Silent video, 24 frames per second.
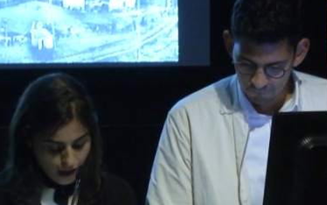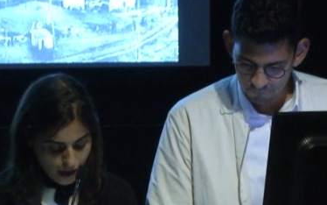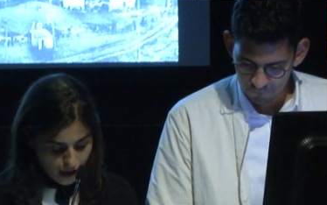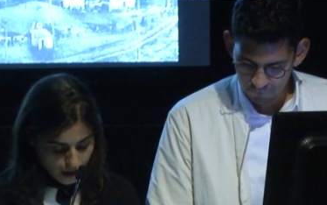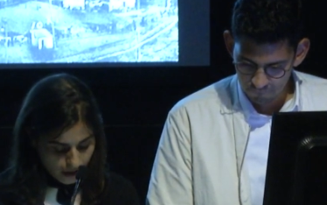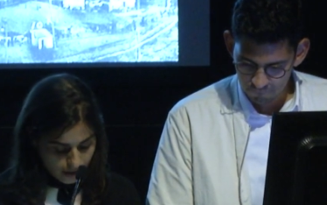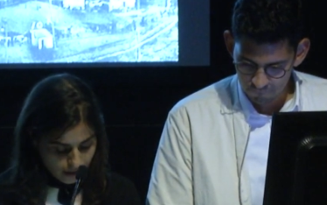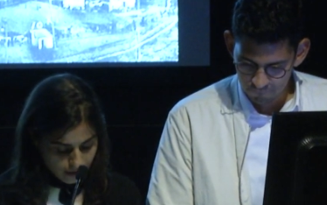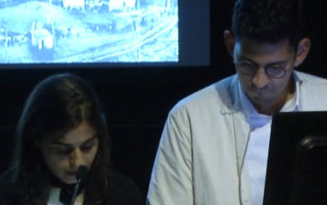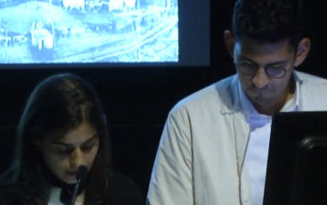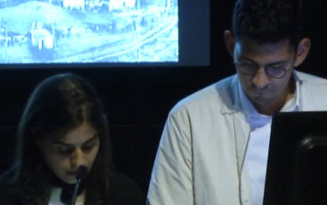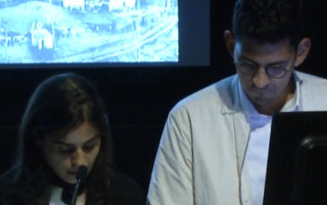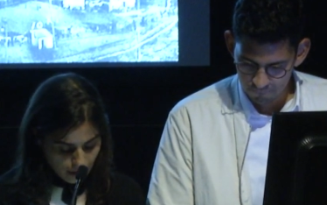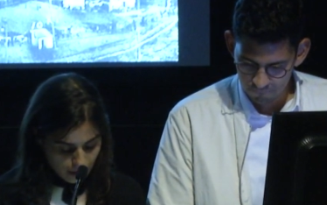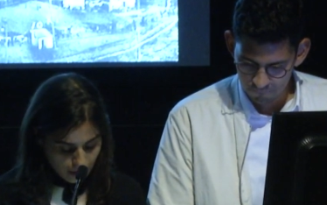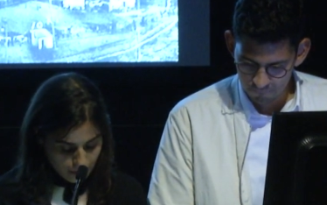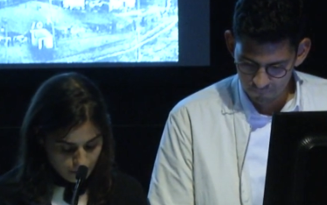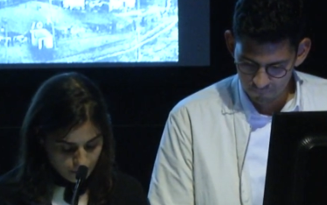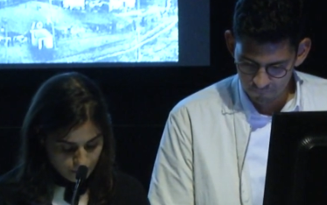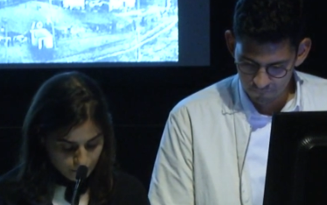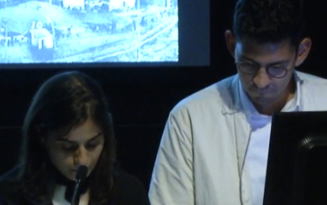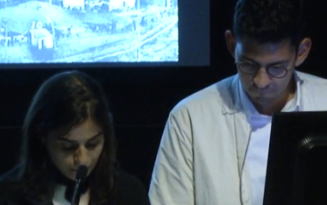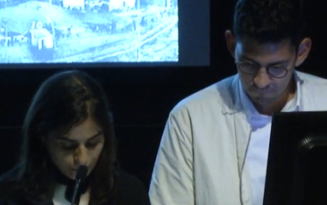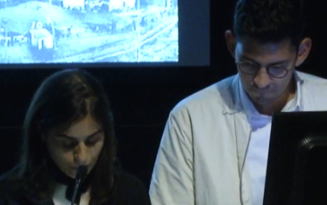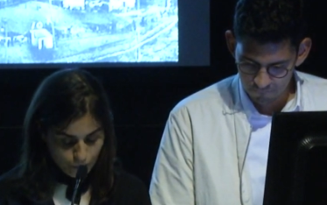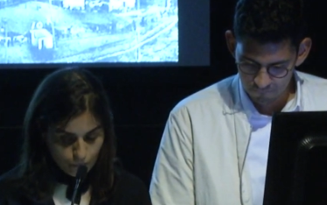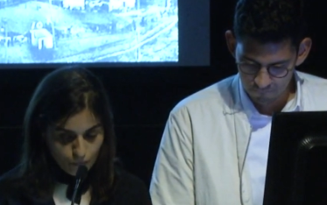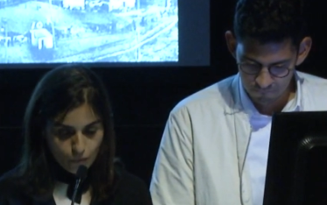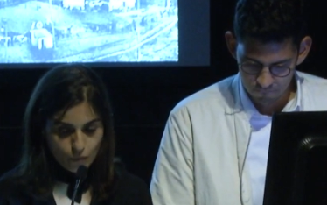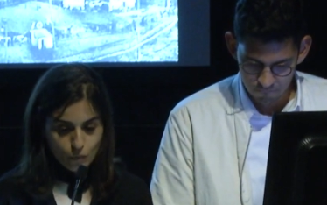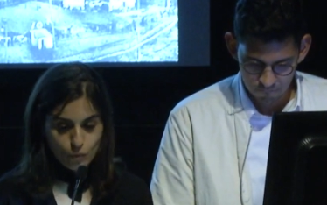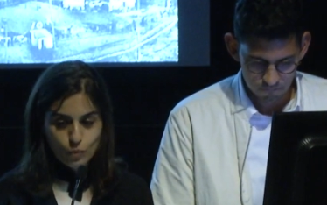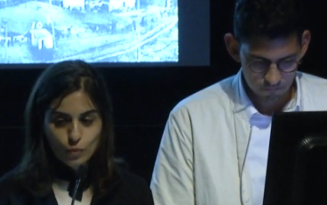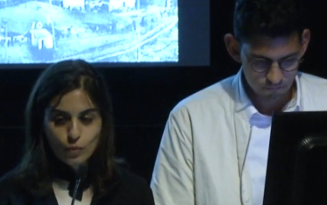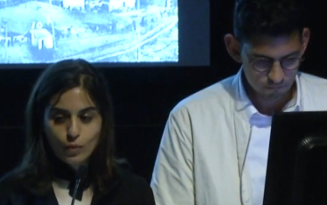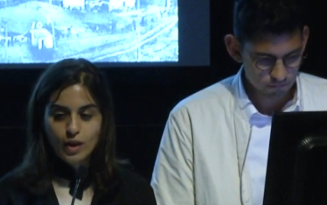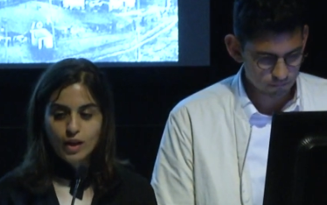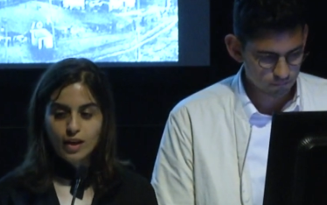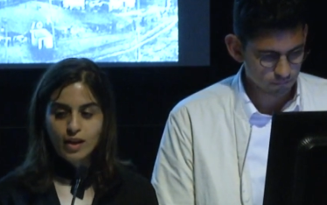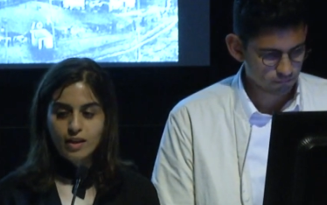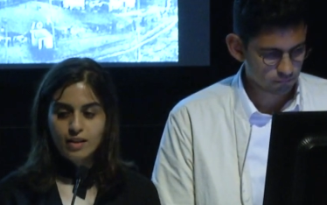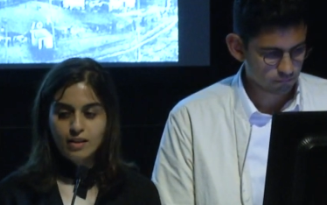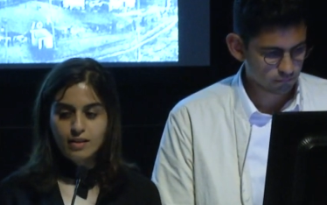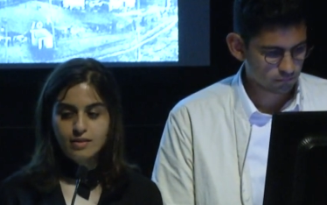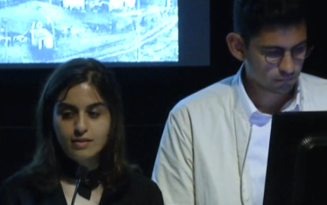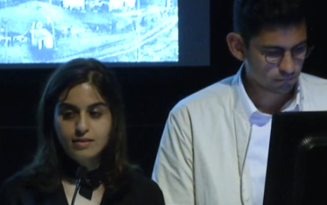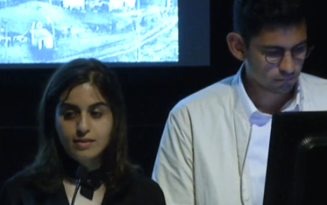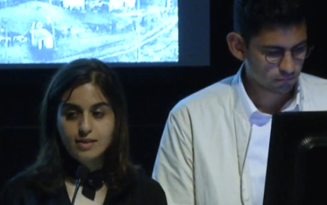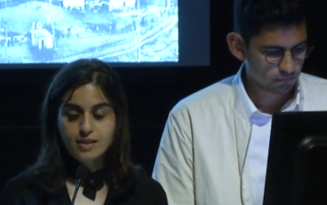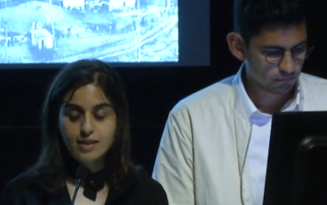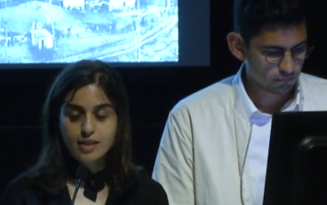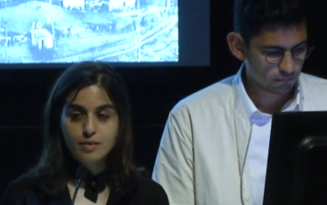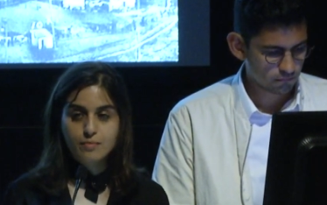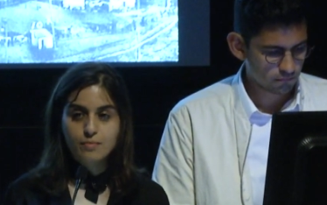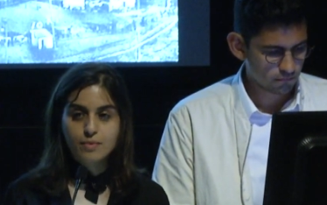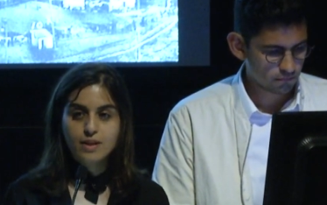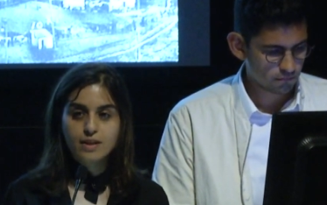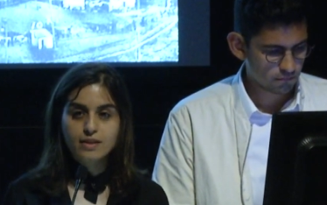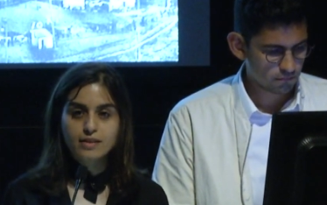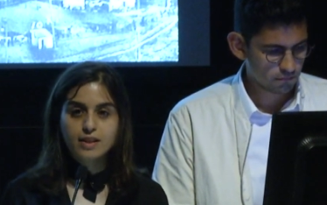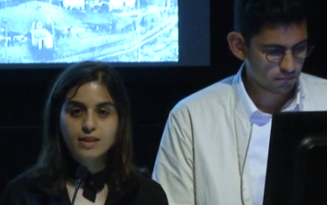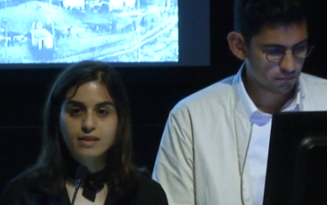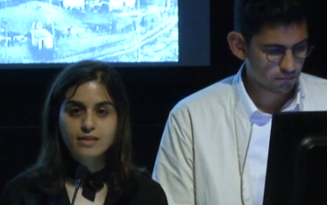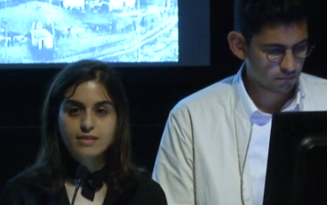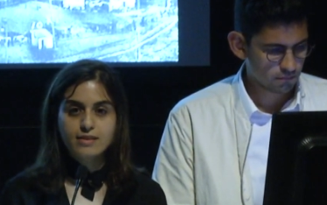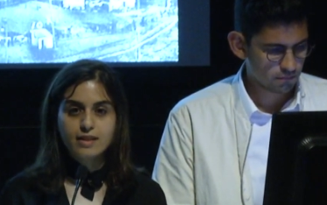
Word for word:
Speaker 1: And um, we see buildings